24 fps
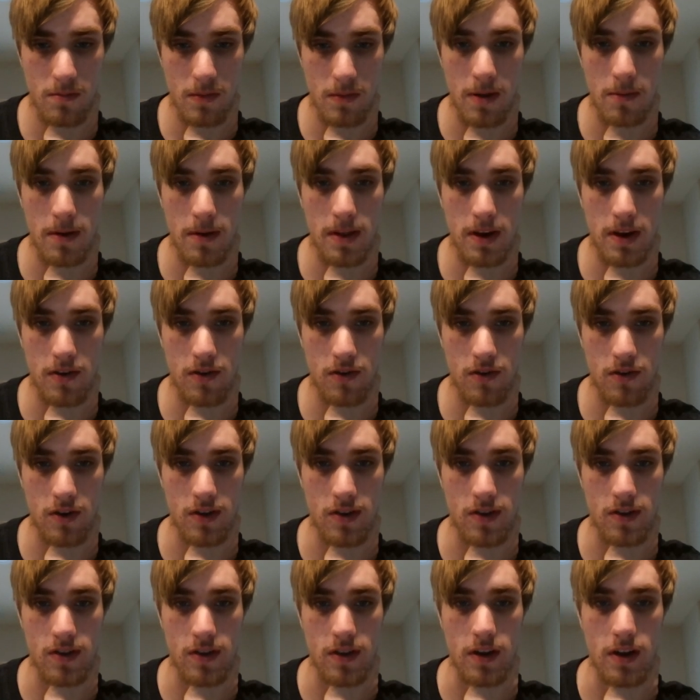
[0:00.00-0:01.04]
Maybe there's
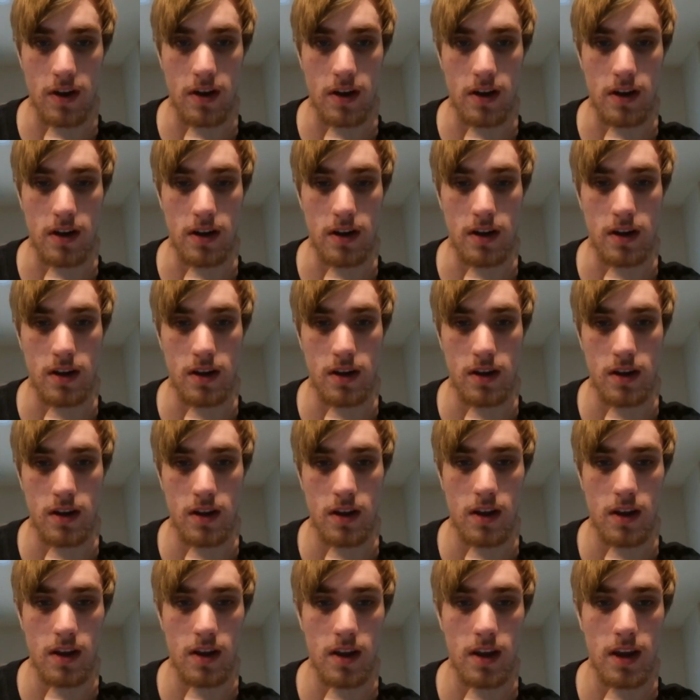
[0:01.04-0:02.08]
just,
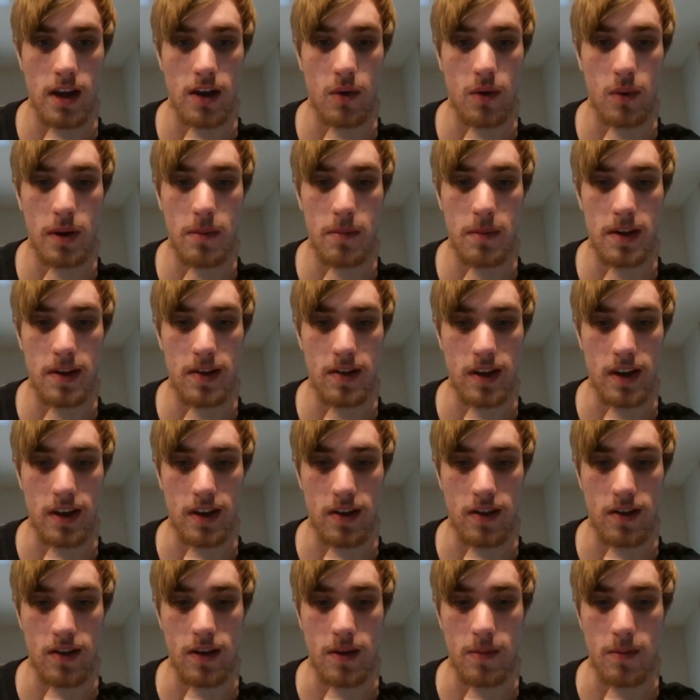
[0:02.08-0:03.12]
yeah, queen
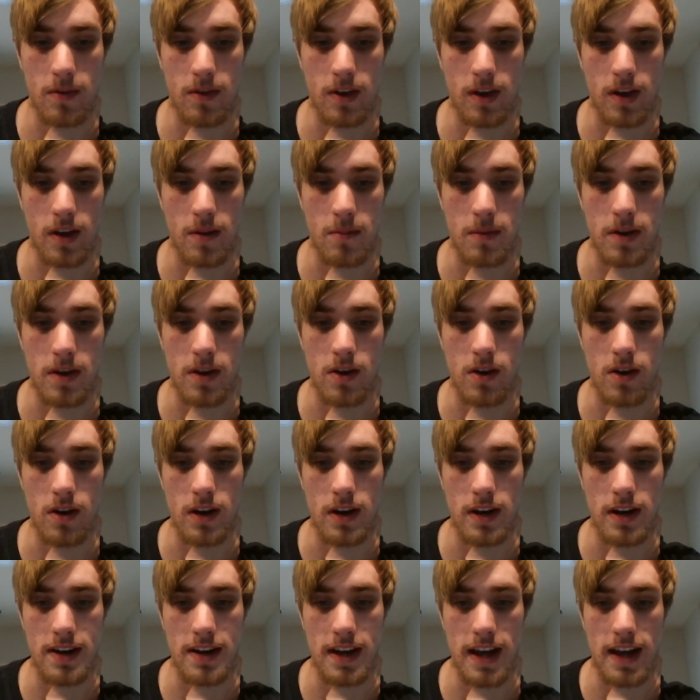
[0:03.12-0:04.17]
b6 seems like it'd be good.
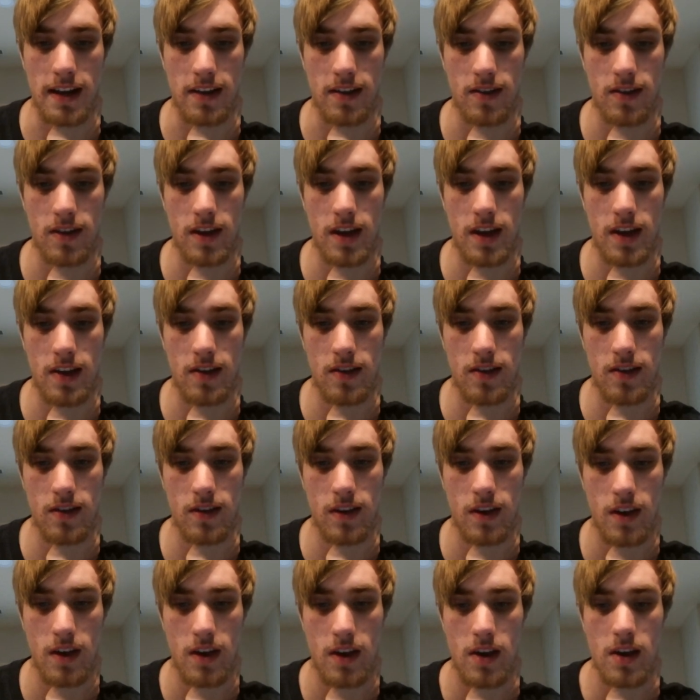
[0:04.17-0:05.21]
It attacks this,
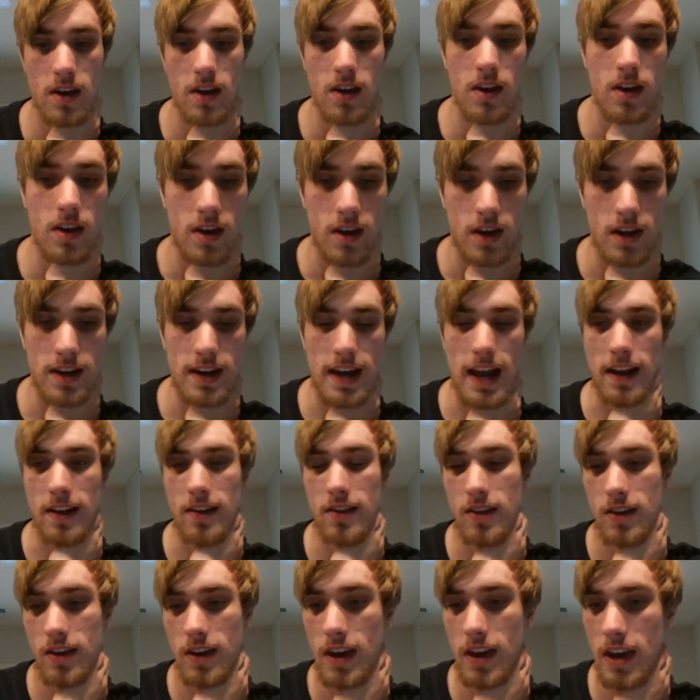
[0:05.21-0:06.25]

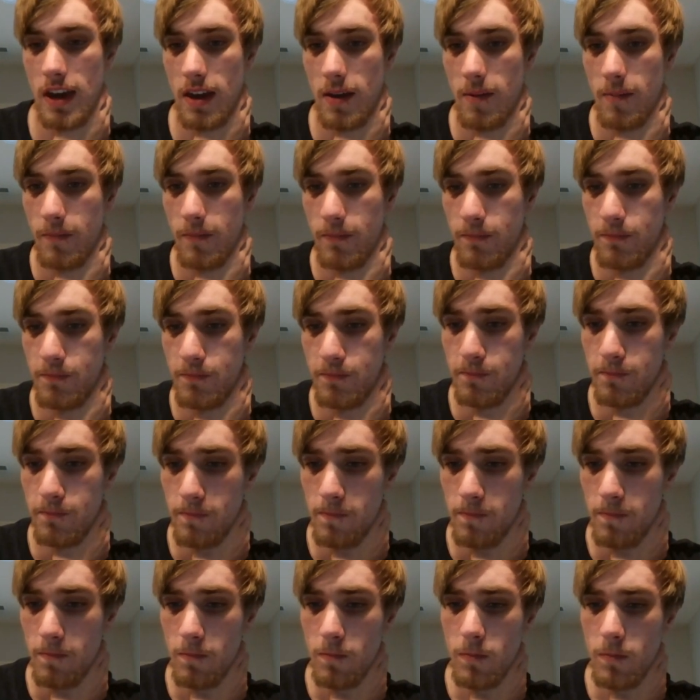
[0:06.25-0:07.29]
attacks the king,
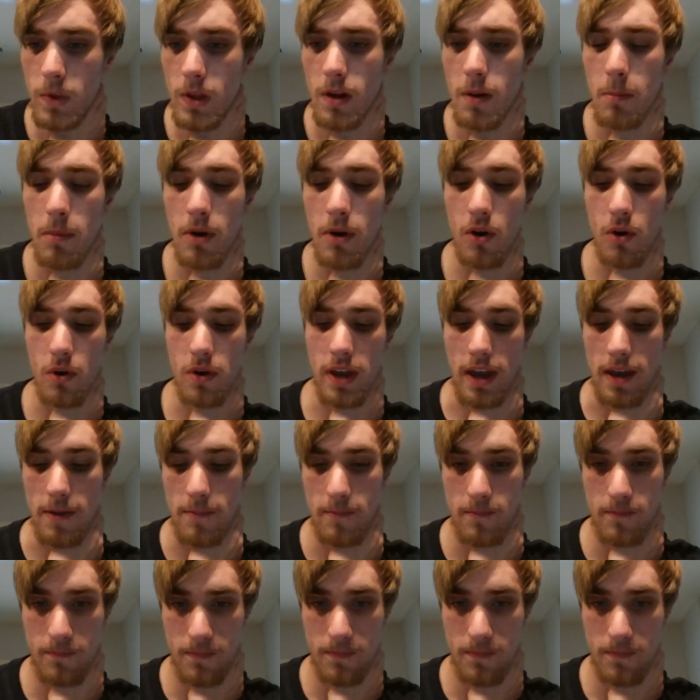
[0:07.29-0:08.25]
but okay.